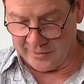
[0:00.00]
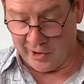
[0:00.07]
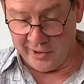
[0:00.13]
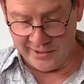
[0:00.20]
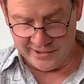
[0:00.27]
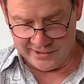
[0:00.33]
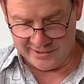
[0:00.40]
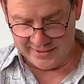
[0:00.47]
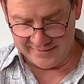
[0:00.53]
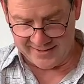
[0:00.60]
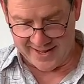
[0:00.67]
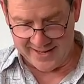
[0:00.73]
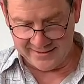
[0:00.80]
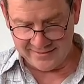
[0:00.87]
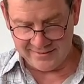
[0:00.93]
Gardner has
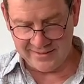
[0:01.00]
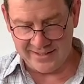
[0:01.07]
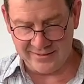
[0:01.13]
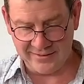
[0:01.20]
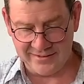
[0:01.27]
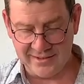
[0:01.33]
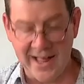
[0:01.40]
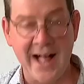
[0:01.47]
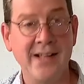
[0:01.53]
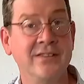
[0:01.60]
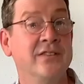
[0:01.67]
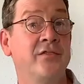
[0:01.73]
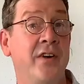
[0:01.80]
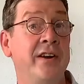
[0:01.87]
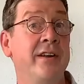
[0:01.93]
asked. Now, Salal
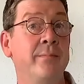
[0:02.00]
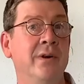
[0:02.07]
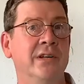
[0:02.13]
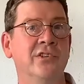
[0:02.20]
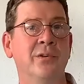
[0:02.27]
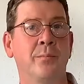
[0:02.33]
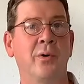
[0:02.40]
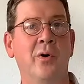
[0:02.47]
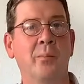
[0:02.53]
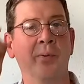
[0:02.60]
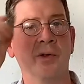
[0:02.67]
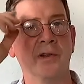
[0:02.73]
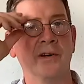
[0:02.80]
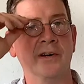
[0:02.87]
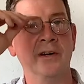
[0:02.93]
is very much a
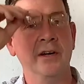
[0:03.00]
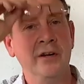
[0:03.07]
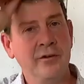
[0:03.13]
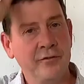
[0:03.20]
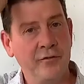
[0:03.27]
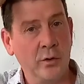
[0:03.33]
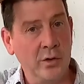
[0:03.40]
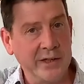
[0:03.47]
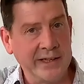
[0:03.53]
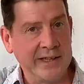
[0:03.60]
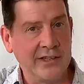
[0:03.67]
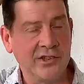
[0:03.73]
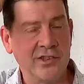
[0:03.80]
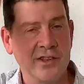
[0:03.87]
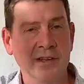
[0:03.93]
popular
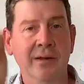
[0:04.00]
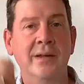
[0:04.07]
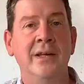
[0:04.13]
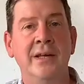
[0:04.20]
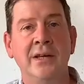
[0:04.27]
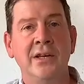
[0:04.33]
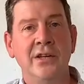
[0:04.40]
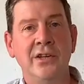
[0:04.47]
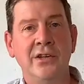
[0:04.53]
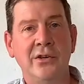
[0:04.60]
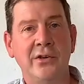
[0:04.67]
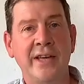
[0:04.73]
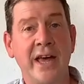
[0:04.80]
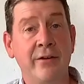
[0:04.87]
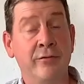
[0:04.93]
foliage that
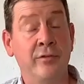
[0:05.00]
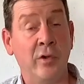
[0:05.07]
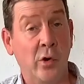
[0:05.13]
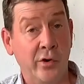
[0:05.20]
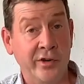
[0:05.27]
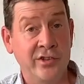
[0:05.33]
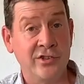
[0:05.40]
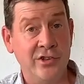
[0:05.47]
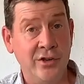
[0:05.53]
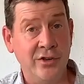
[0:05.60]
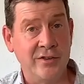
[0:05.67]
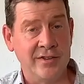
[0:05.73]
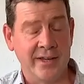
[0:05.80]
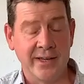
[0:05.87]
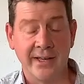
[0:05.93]
you get florists
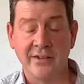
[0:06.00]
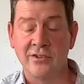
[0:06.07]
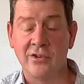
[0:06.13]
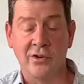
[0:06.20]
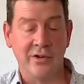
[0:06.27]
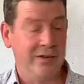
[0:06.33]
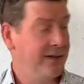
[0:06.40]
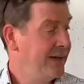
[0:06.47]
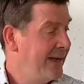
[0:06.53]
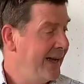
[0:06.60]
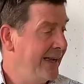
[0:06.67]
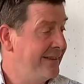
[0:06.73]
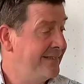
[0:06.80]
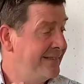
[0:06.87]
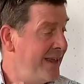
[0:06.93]
using. It's got
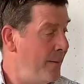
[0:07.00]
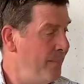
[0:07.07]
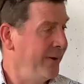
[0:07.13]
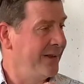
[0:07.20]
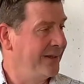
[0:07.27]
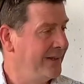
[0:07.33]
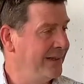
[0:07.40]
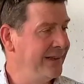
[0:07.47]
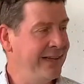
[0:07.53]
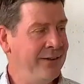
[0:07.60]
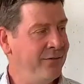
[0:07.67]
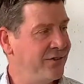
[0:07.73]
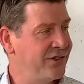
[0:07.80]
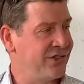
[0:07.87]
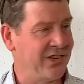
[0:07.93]
a typical
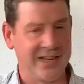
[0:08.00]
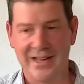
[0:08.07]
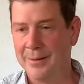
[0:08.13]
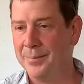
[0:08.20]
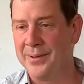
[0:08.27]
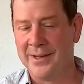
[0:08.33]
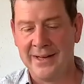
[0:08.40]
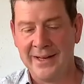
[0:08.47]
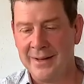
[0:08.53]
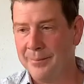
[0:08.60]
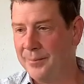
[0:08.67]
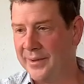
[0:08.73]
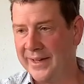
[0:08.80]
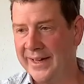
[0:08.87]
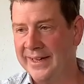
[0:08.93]
leaf shape,
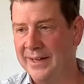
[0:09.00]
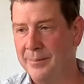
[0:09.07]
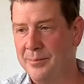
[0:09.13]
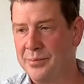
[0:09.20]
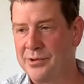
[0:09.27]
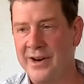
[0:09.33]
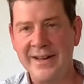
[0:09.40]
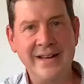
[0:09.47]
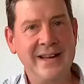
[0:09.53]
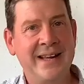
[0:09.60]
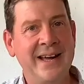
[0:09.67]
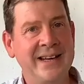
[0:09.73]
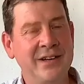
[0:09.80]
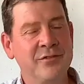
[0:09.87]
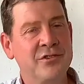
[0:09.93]
but in a bright
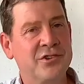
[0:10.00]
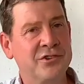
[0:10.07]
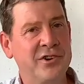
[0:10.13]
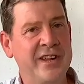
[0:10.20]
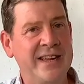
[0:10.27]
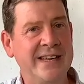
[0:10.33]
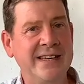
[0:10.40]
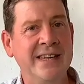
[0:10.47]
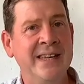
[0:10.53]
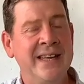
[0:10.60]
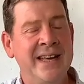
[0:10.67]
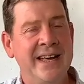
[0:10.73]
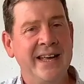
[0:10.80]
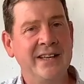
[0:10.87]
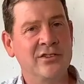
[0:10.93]
kind of green.
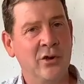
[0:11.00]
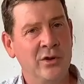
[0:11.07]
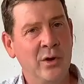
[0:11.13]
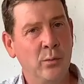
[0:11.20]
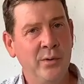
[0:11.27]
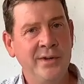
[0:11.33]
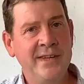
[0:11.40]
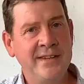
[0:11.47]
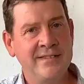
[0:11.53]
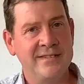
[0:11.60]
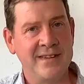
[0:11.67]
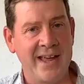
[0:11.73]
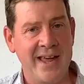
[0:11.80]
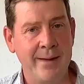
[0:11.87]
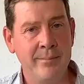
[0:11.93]
It's on a woody
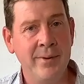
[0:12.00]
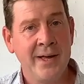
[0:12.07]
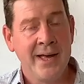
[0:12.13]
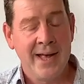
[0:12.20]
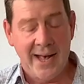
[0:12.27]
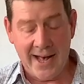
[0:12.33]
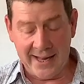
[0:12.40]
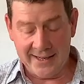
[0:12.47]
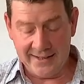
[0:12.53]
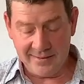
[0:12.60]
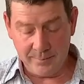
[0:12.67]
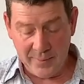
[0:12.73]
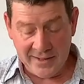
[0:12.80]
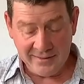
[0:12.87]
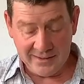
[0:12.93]
stem, and it's
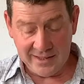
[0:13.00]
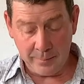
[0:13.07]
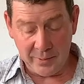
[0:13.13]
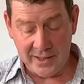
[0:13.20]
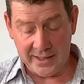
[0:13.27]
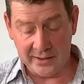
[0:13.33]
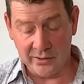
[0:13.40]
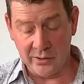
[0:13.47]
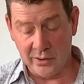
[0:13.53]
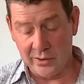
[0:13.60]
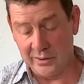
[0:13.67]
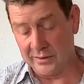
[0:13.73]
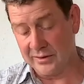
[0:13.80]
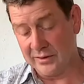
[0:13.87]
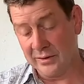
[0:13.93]
basically a plant
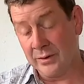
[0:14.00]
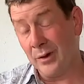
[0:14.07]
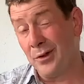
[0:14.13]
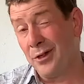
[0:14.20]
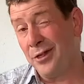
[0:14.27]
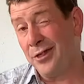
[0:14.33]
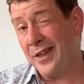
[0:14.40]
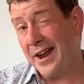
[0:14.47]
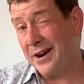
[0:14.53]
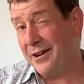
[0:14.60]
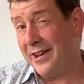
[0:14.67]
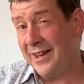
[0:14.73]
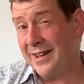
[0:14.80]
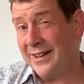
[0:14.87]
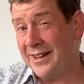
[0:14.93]
called
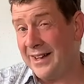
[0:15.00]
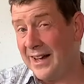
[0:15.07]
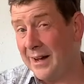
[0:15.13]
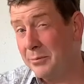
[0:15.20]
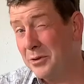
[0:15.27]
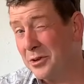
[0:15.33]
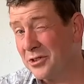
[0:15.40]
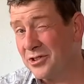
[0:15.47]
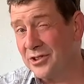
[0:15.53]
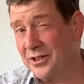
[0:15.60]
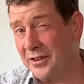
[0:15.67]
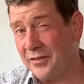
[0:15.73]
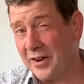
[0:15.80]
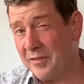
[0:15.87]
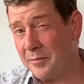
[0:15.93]
Gaultheria. I'm not sure
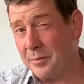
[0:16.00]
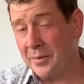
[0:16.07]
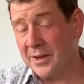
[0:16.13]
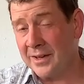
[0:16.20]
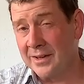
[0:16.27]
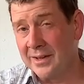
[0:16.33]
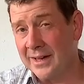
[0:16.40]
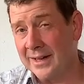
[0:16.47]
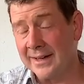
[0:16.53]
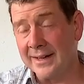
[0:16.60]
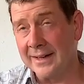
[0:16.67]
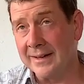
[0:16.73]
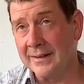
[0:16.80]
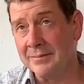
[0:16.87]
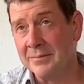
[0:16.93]
if I've
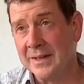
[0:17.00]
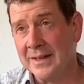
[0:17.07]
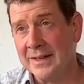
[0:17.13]
uh,